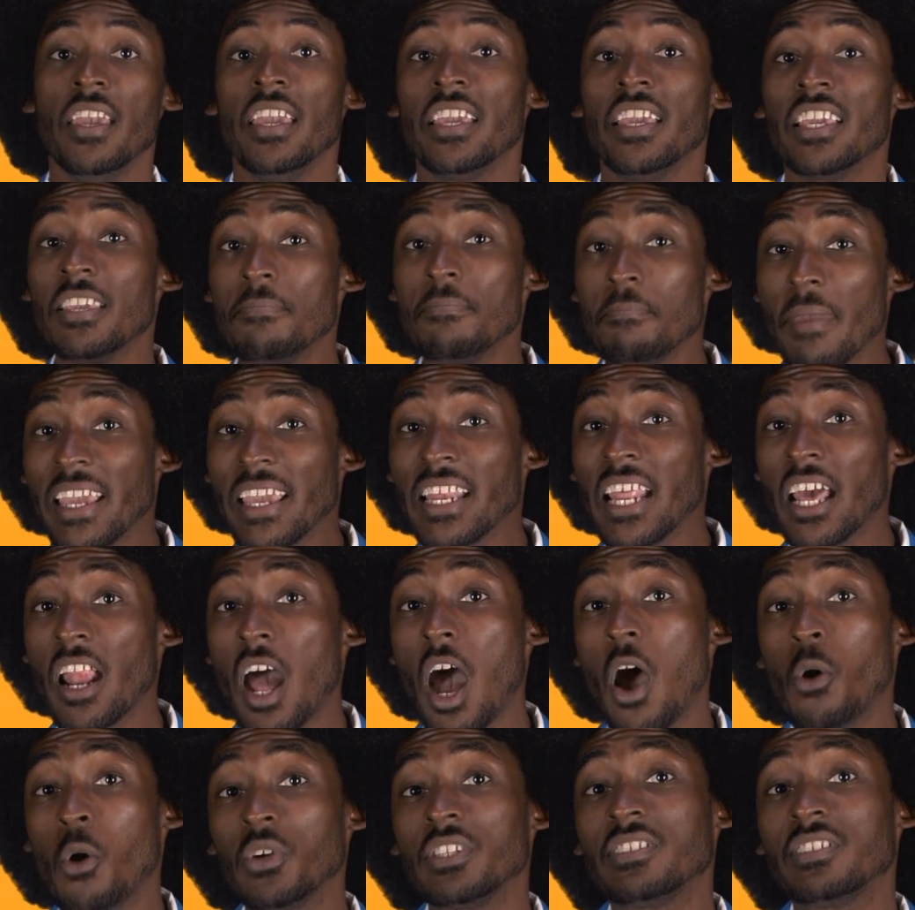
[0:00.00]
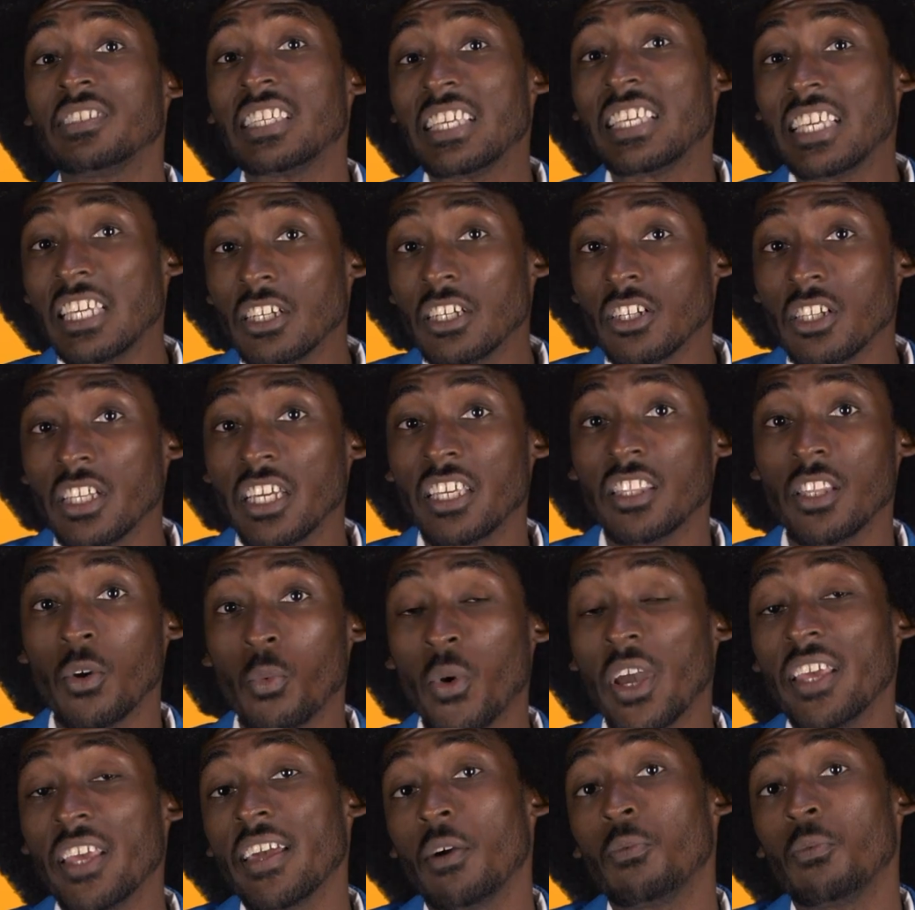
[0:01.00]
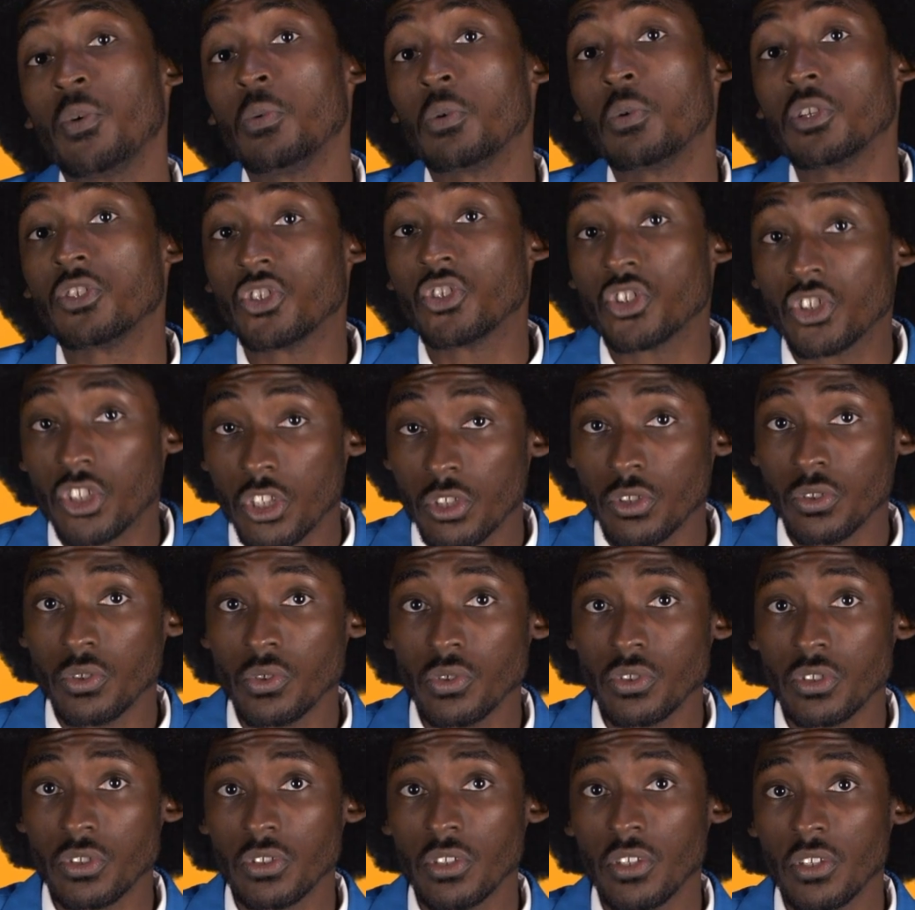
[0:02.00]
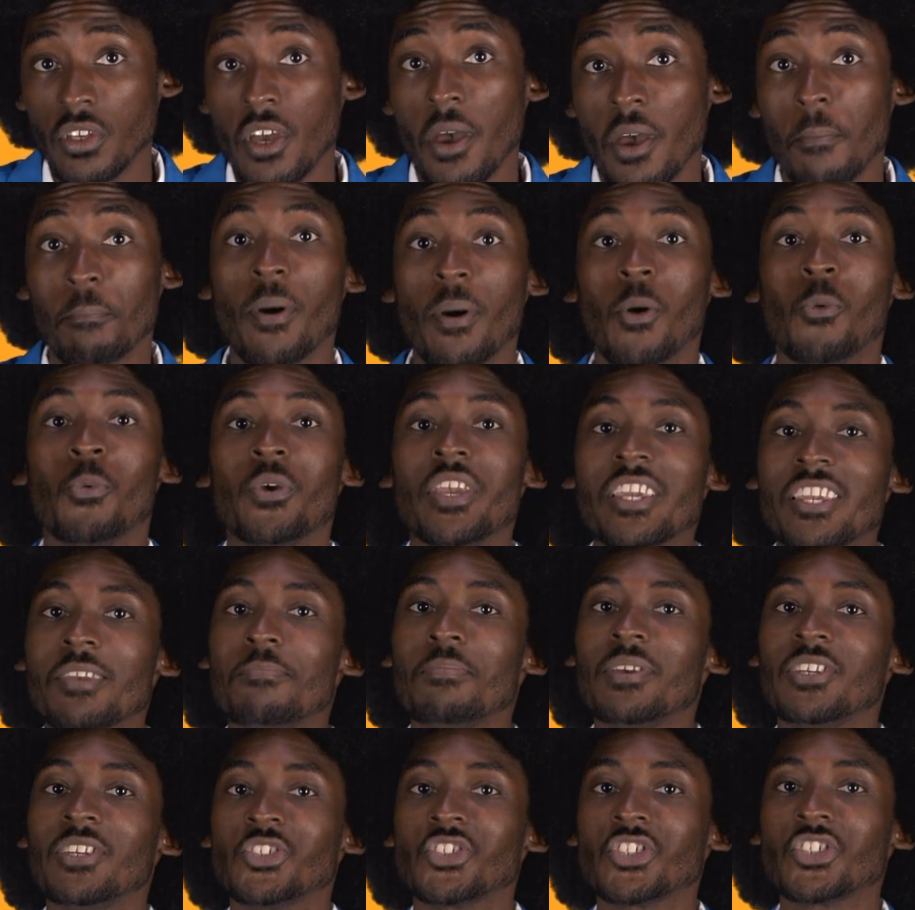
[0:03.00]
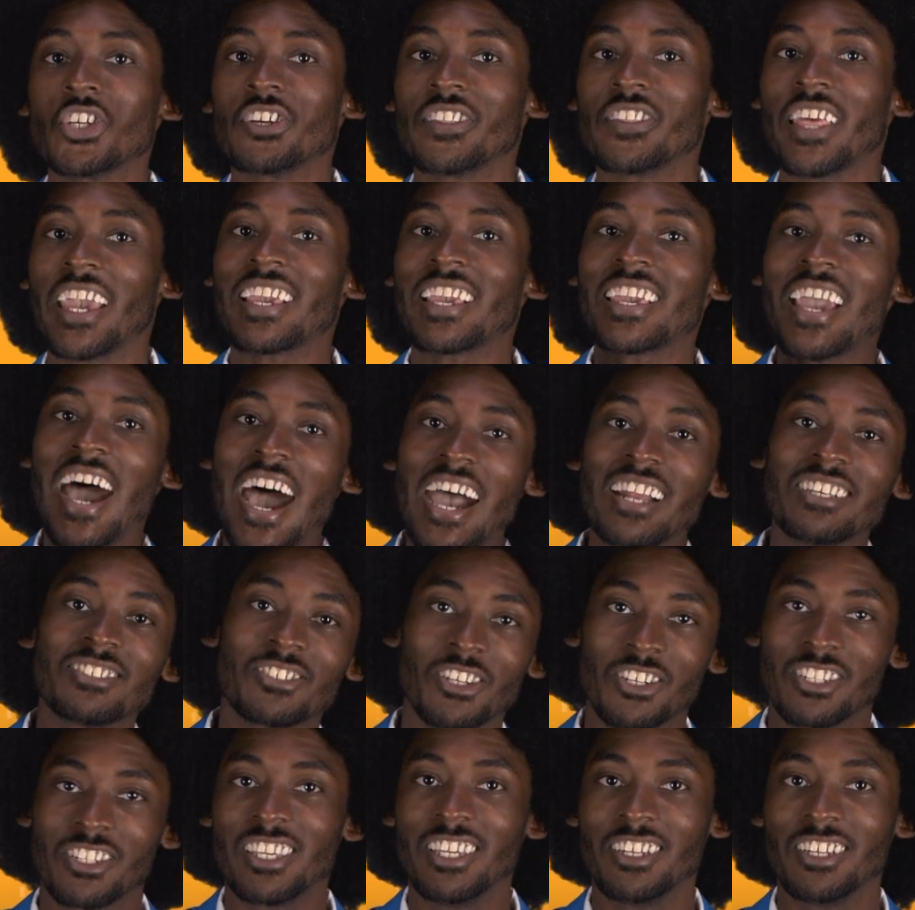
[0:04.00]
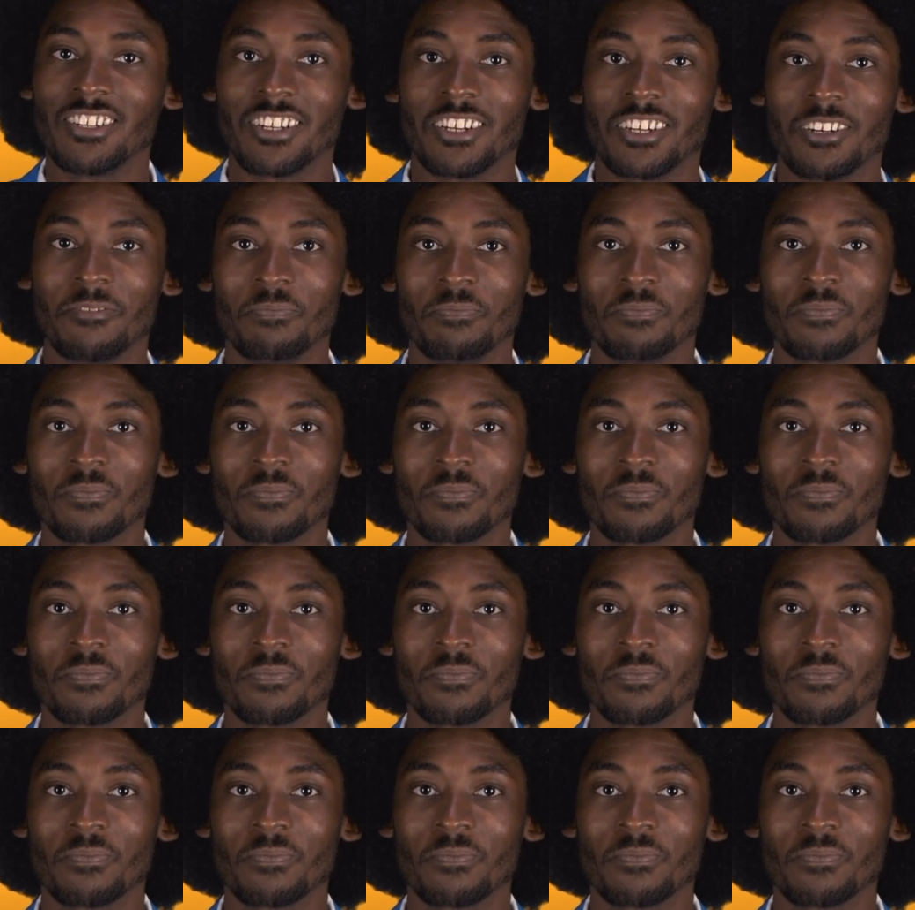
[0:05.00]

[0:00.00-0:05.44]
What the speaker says: He may not always heal in the way that we would choose, but we can be sure that God is our healer.